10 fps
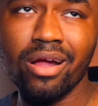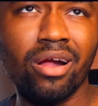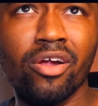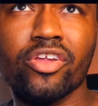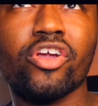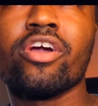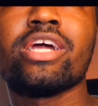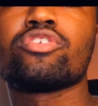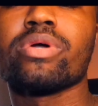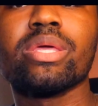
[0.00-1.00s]

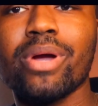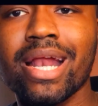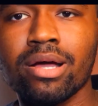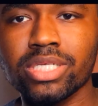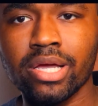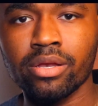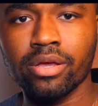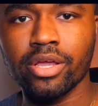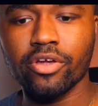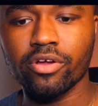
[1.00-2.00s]
it's really bright outside
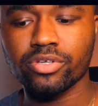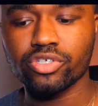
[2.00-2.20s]
and you're